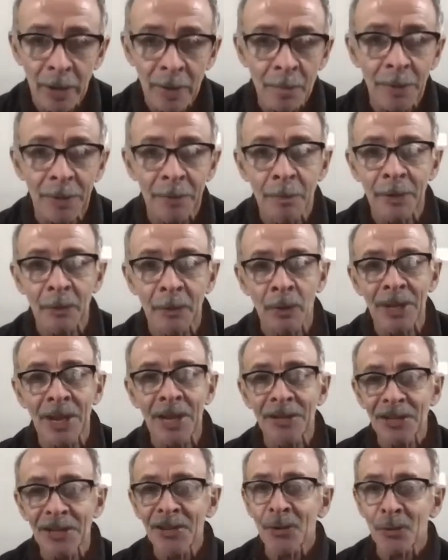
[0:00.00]
But when they
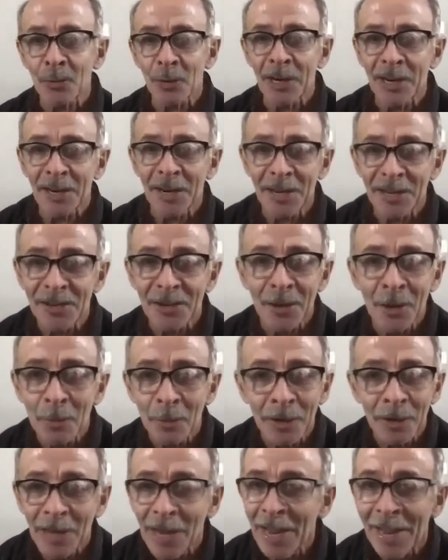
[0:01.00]
just treated his lower
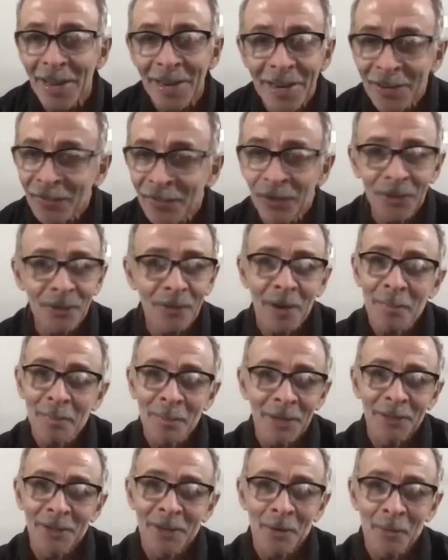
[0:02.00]
leg, his foot drop
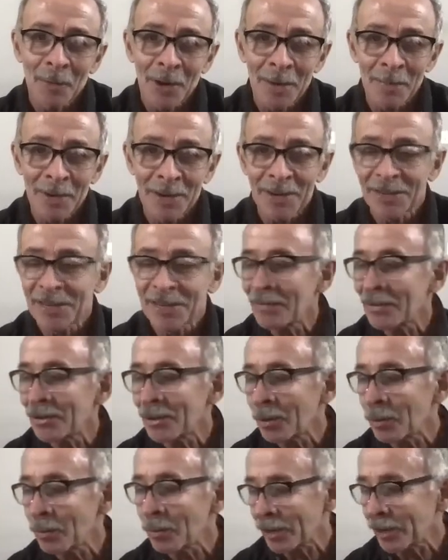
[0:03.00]
didn't go away, because even
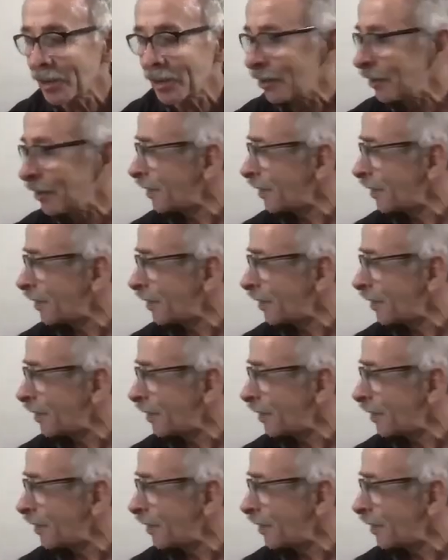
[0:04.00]
though we're going to look